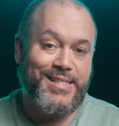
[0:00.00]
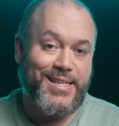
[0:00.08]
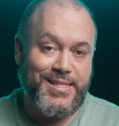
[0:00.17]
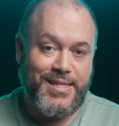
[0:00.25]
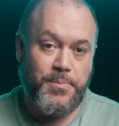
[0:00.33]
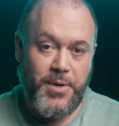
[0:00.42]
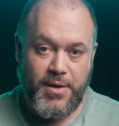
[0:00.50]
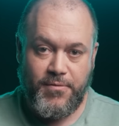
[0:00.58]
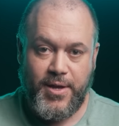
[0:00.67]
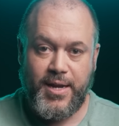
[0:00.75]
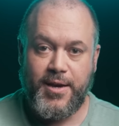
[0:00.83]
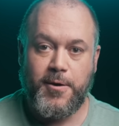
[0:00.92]
60p
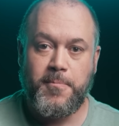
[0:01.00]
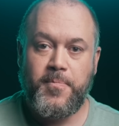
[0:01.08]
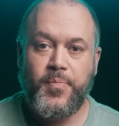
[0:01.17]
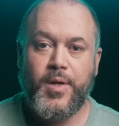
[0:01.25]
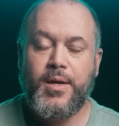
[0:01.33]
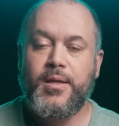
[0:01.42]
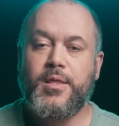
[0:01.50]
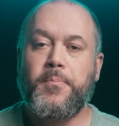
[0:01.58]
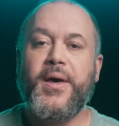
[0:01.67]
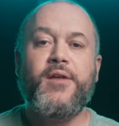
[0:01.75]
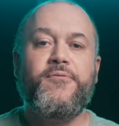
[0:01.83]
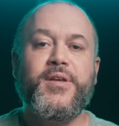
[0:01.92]
video. The
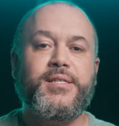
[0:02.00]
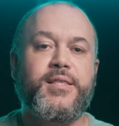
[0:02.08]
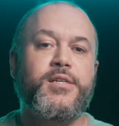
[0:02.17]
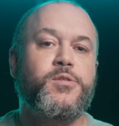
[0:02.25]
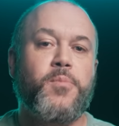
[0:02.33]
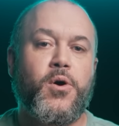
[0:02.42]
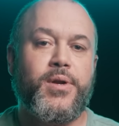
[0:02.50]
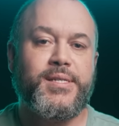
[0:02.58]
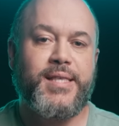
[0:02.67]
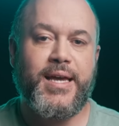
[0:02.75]
benefit to this mode is